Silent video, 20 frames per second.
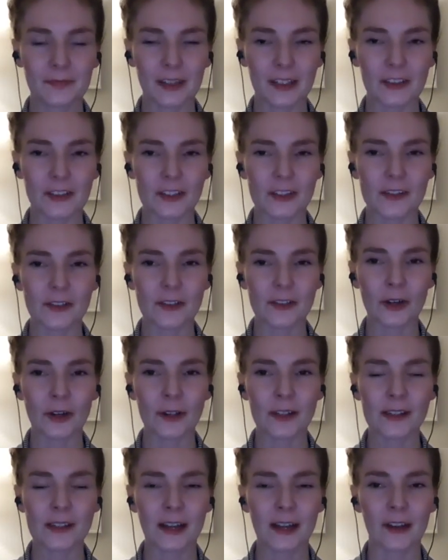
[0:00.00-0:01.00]
And just
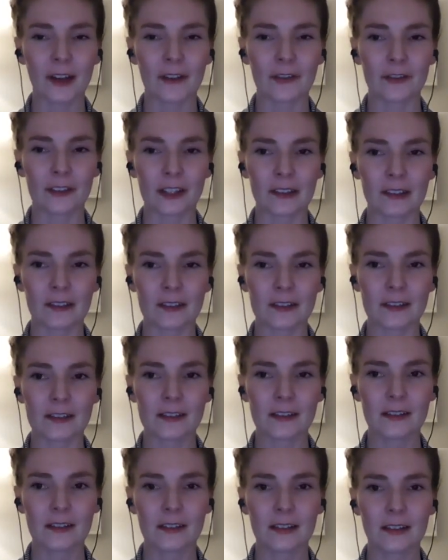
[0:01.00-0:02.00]
notice how that
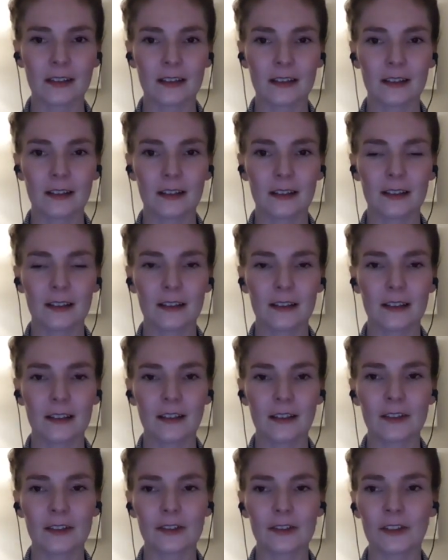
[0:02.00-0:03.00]
feels.
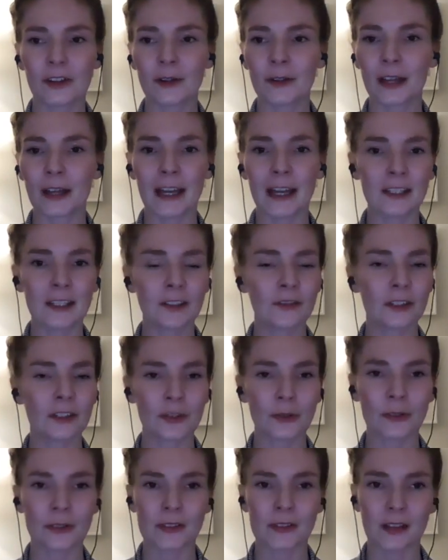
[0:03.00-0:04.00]
Note any
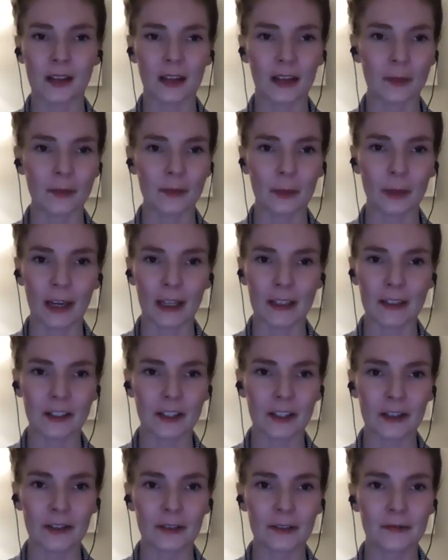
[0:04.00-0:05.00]
visuals that come to mind to
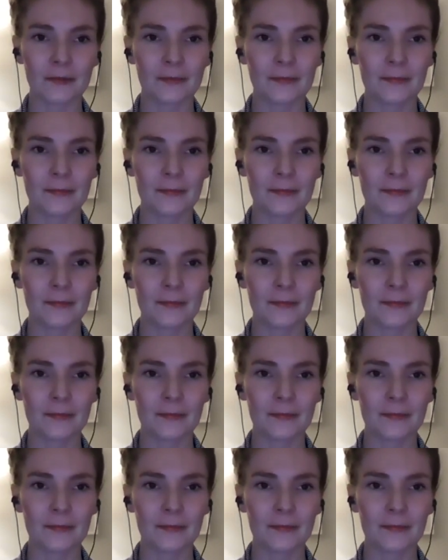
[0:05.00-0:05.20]
you.